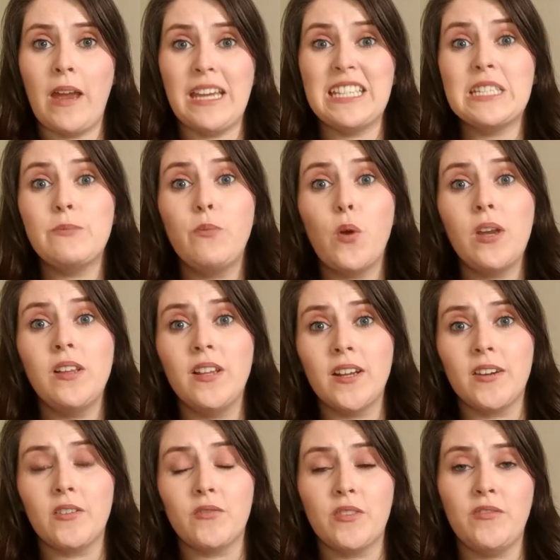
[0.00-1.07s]
my
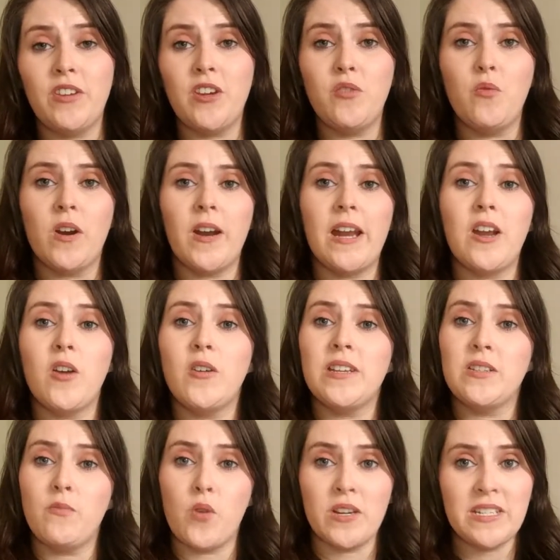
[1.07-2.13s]
spoiler review where I go
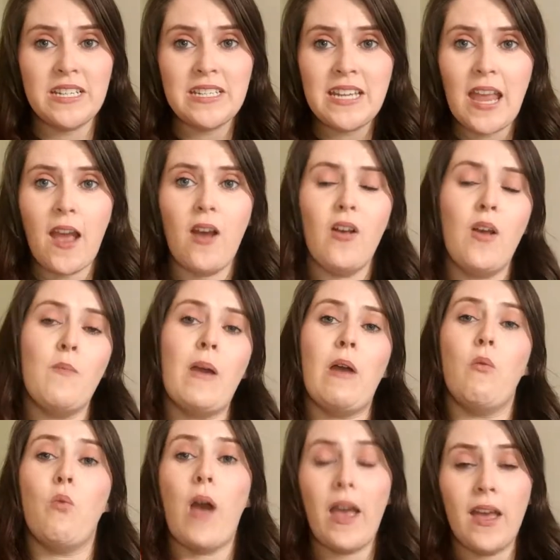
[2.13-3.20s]
into more detail
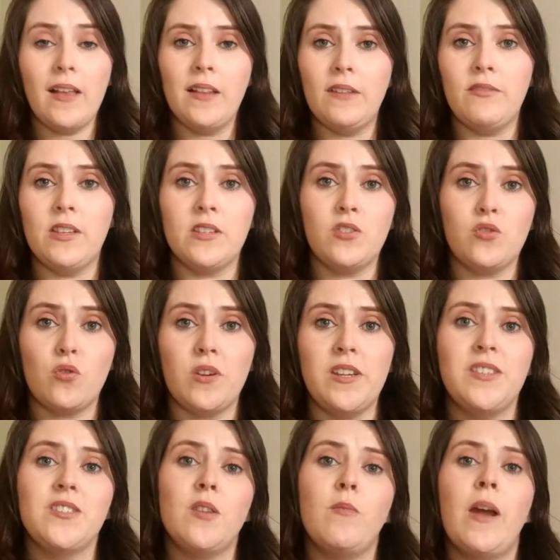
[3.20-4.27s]
about why I love this
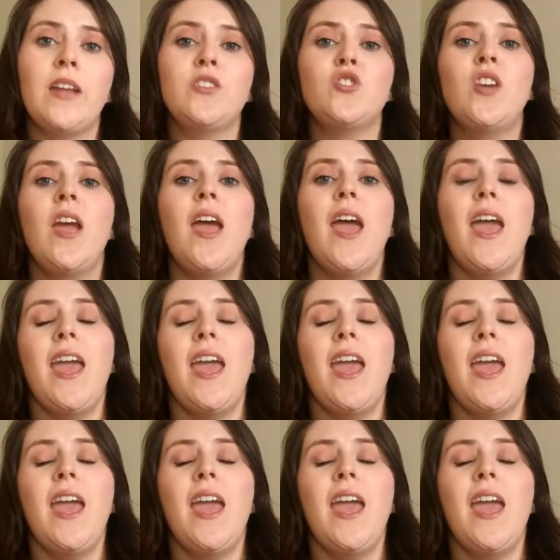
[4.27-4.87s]
story so much.